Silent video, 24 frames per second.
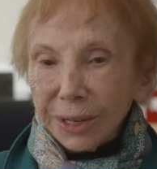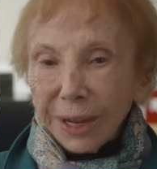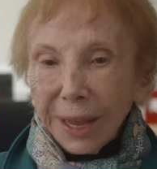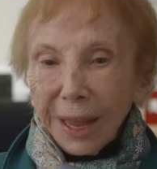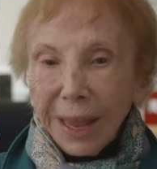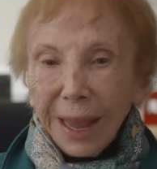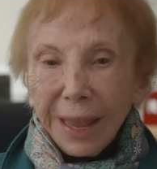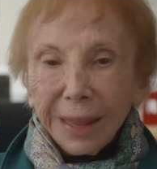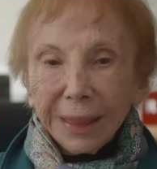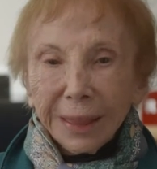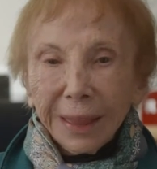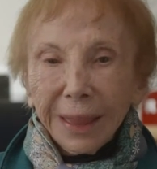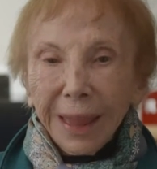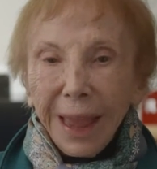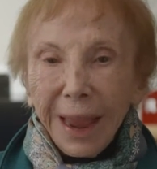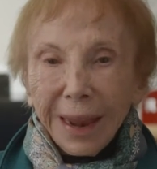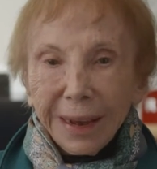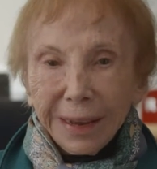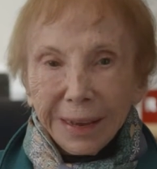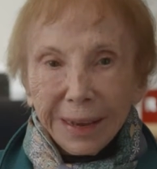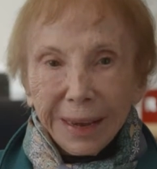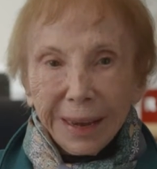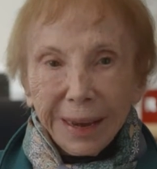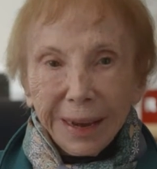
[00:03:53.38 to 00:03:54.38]

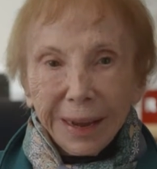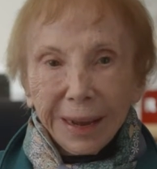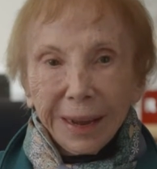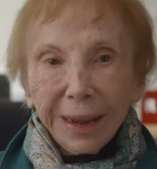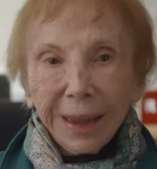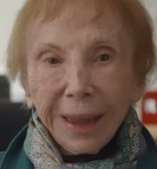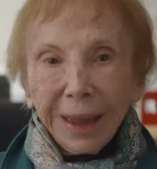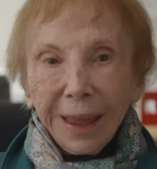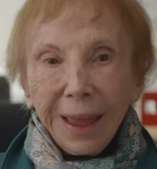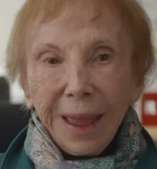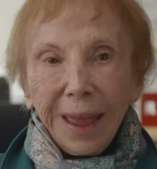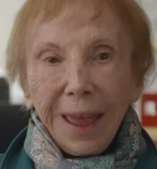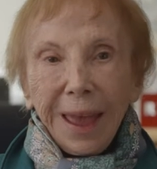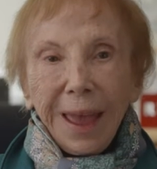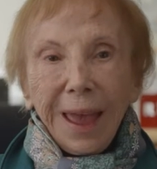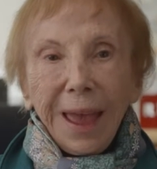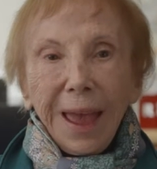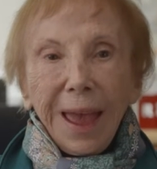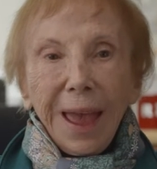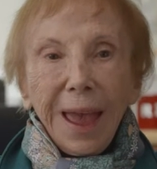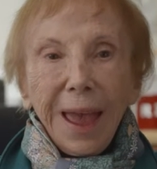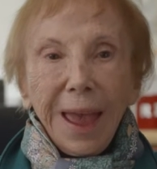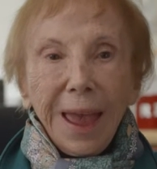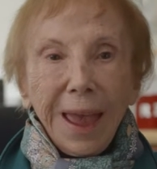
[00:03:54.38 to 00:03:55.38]
enlightening
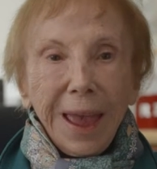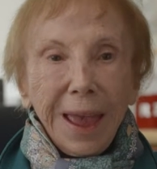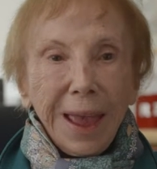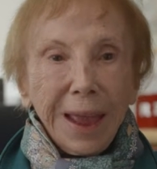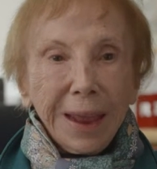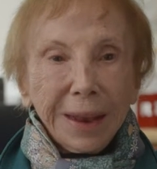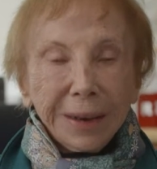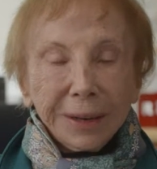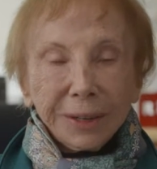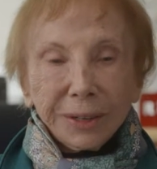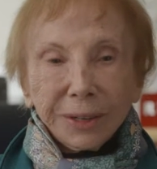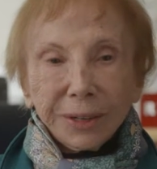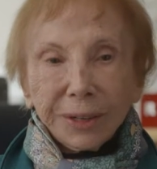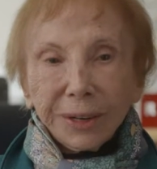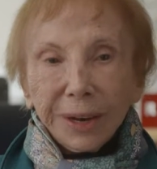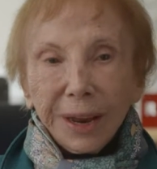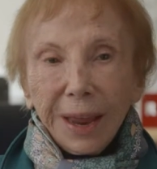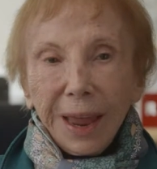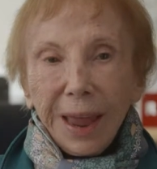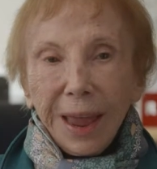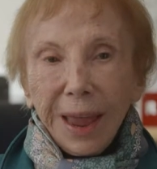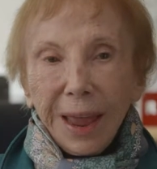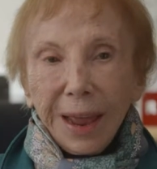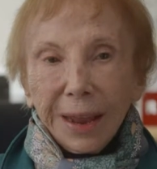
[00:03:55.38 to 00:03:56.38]
and
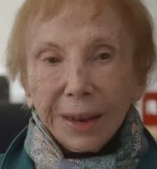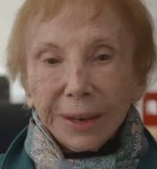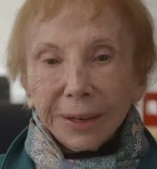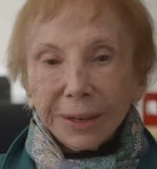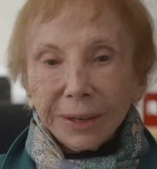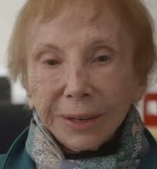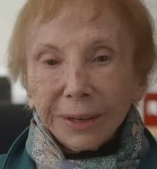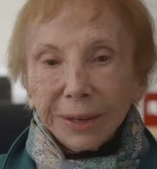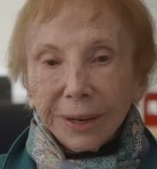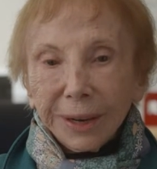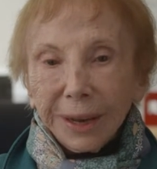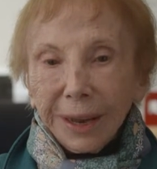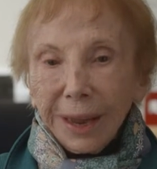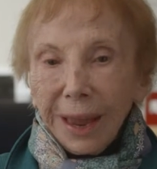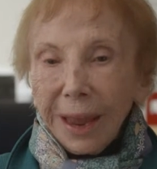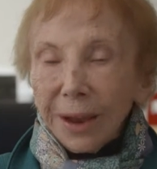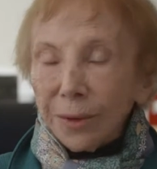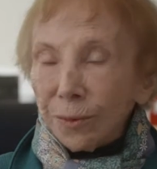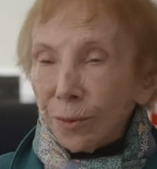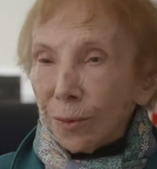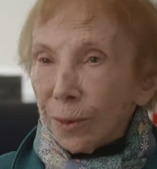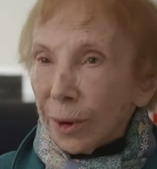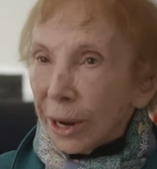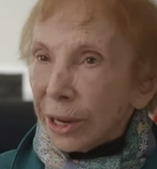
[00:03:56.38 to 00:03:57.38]

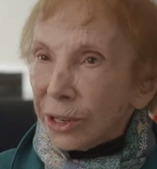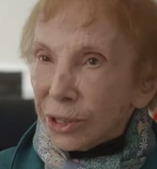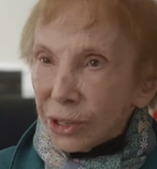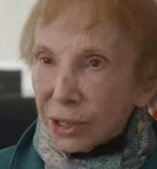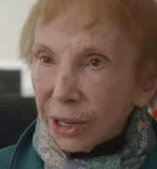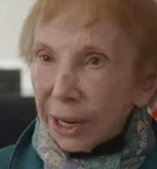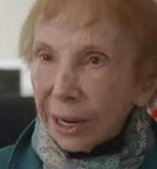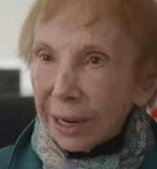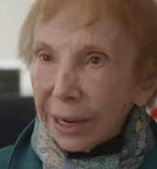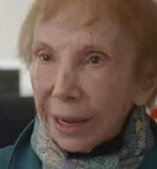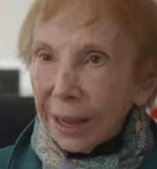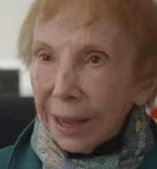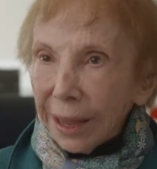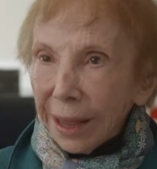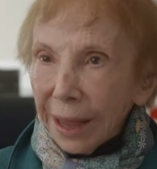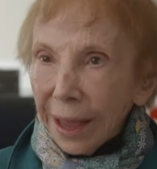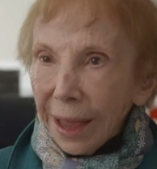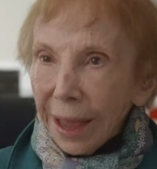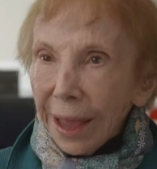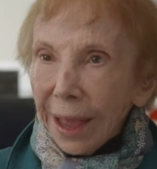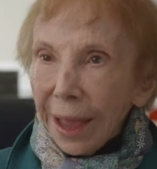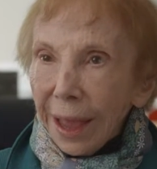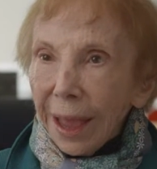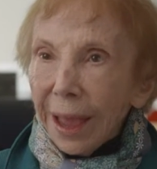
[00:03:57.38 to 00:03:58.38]
enriching,
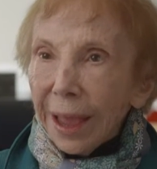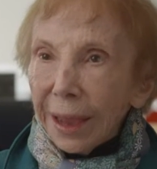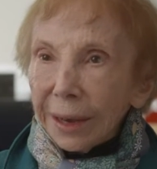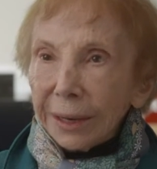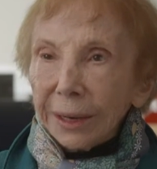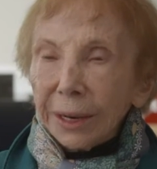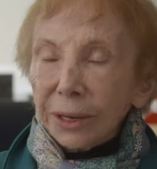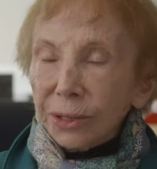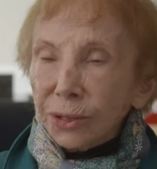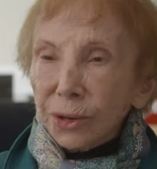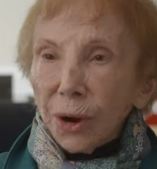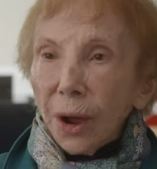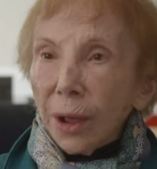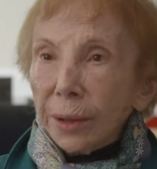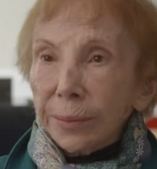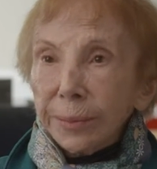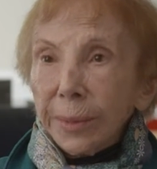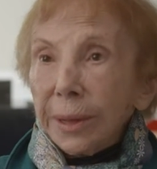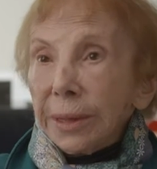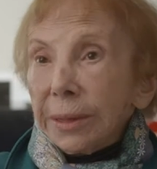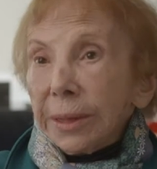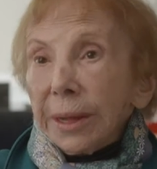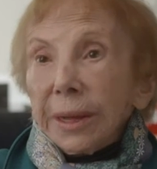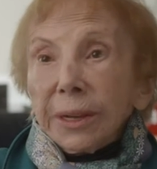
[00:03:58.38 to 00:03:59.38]
and it taught
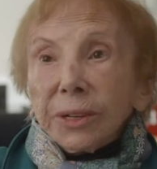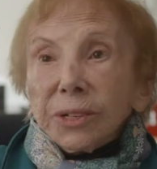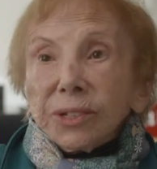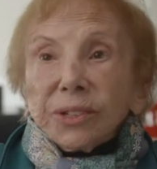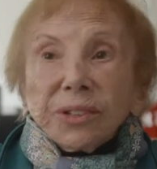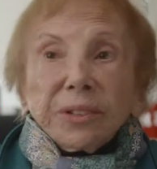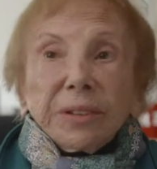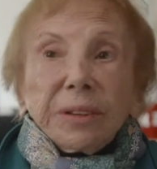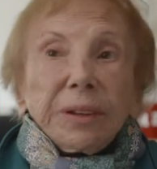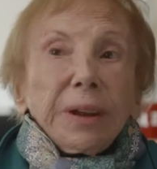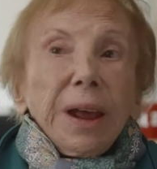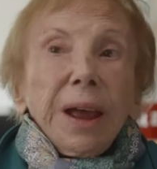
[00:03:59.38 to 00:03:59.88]
me things that